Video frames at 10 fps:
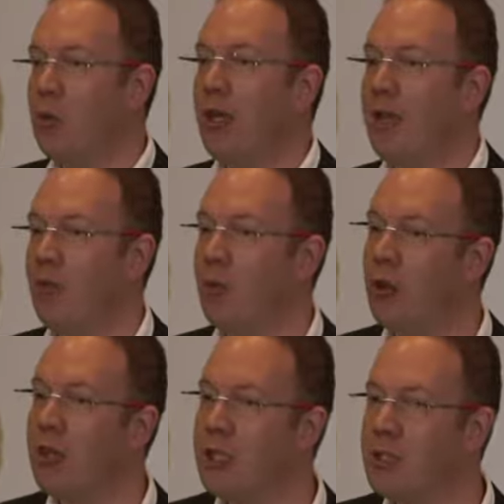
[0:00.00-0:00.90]
they do
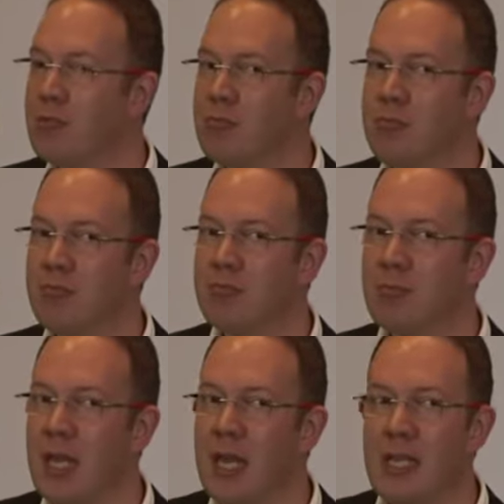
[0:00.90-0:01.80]
what they do.
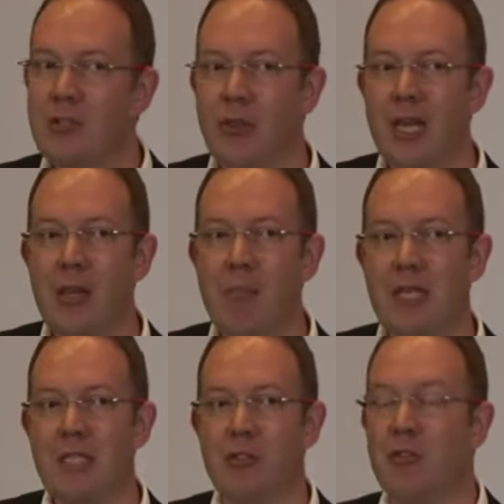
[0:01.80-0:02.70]
So they are the
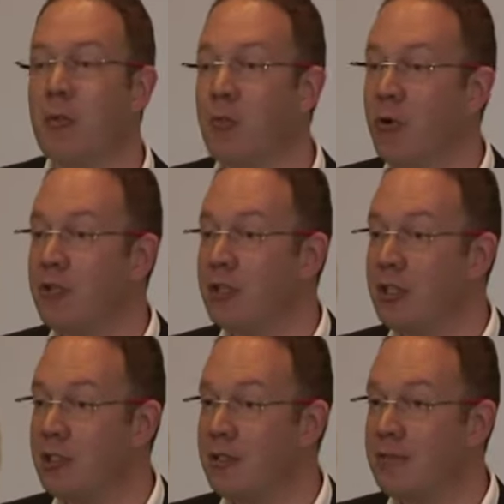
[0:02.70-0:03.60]
masters of the
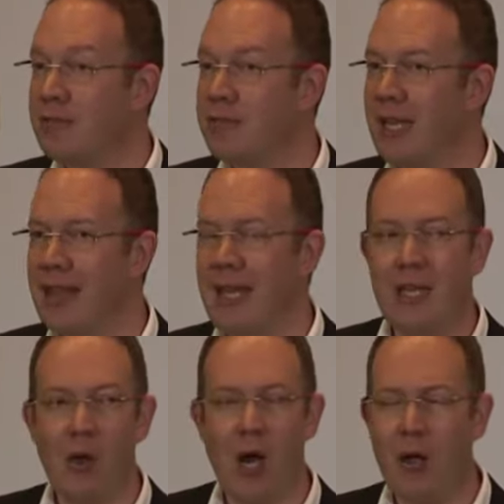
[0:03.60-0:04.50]
processes, and they
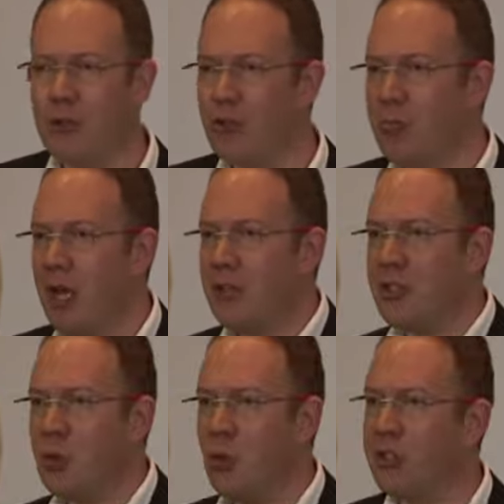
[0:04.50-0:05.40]
know how the supply
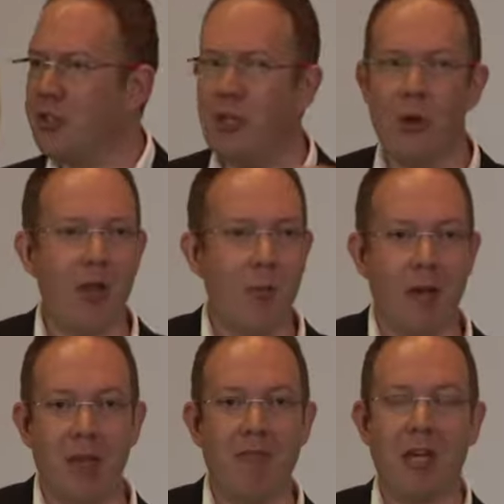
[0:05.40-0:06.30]
chain works, they know how the
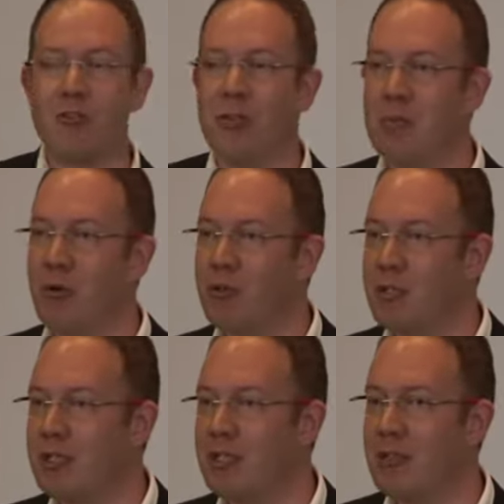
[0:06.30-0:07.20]
manufacturing
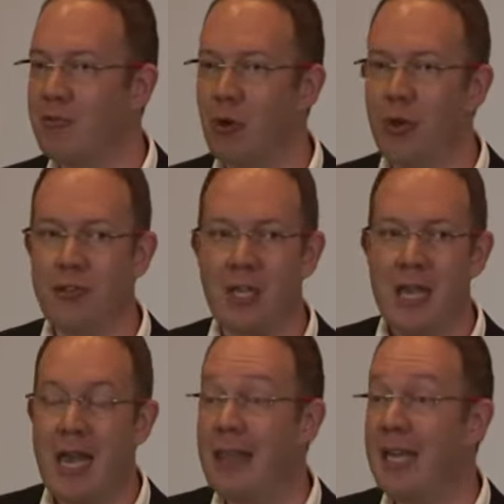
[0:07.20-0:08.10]
process itself works,
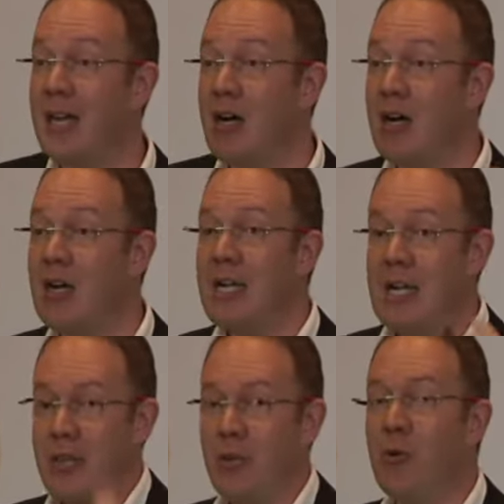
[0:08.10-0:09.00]
and they are
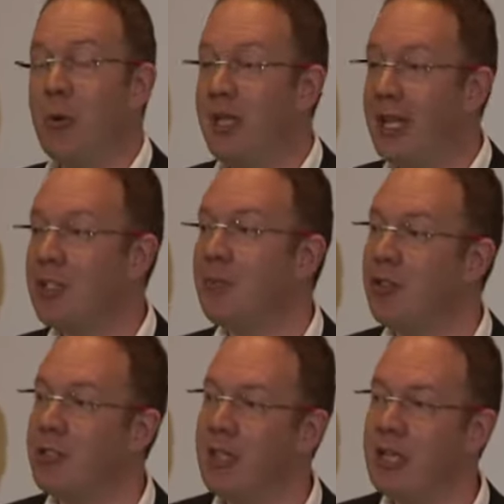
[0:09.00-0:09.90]
the domain
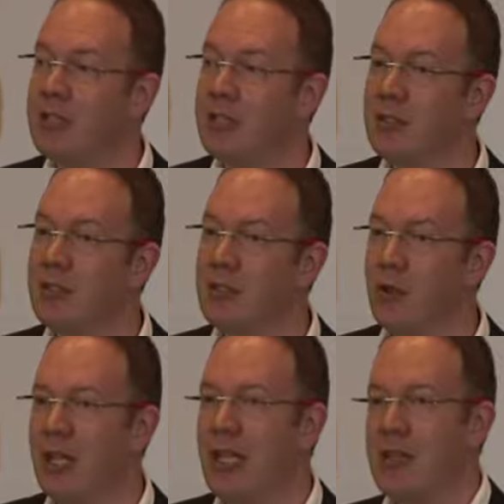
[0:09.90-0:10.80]
experts in that sense.
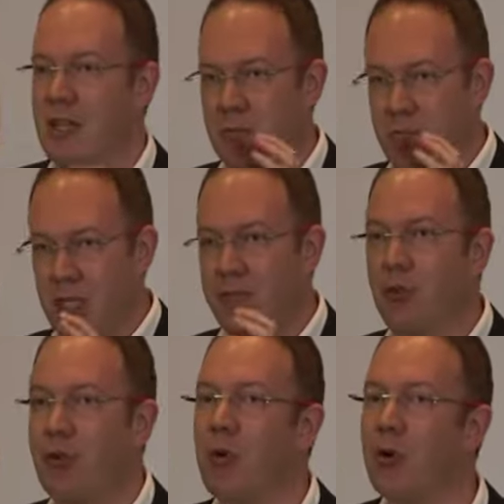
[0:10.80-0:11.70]
So there's much
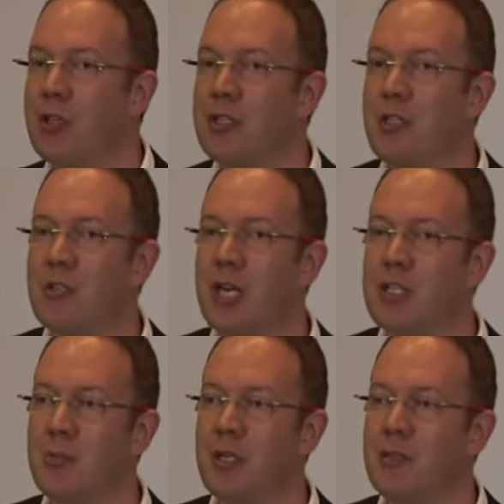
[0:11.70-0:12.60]
fewer organizations in that
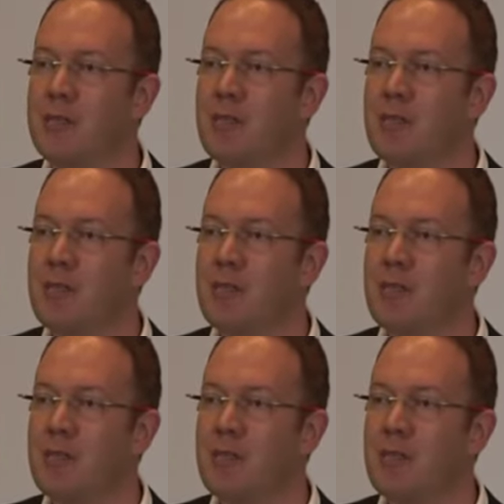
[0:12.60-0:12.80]
space.